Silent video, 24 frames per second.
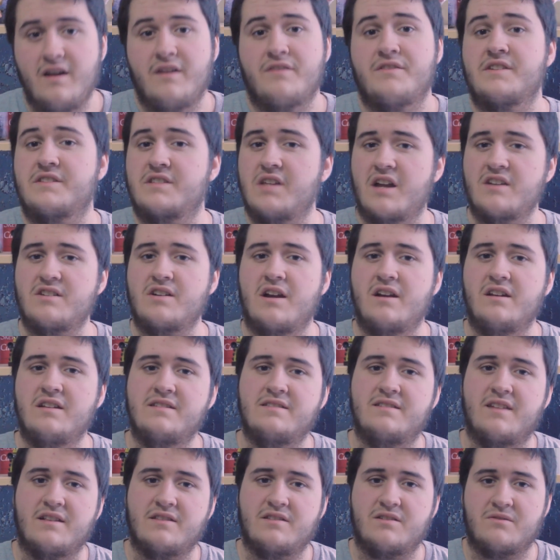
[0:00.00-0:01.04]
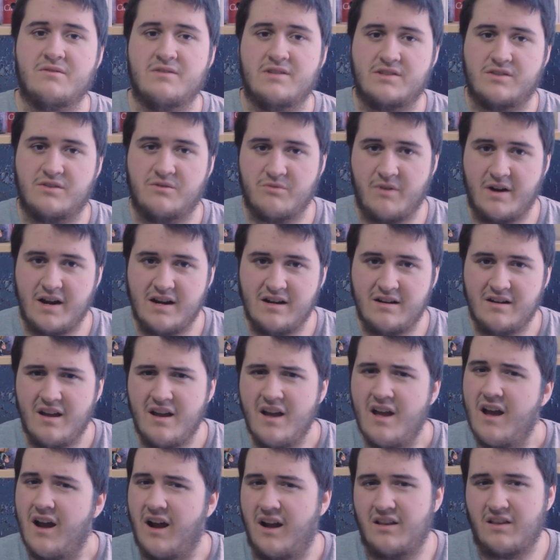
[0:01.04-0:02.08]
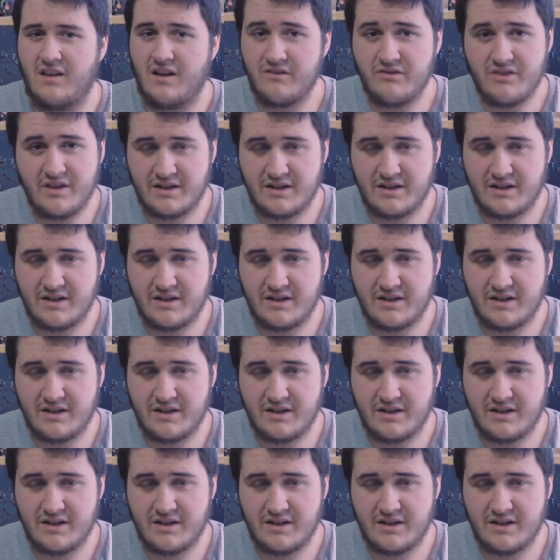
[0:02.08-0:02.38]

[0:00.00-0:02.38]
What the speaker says: The Touch ID sensor is great. I love